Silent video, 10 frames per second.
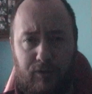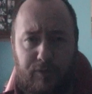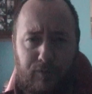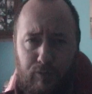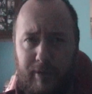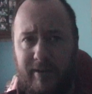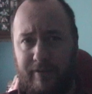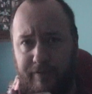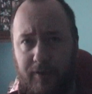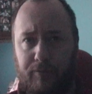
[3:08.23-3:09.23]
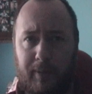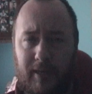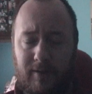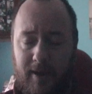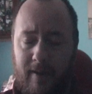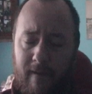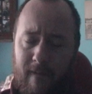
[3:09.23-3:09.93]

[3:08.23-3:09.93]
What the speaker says: so it's 480, 520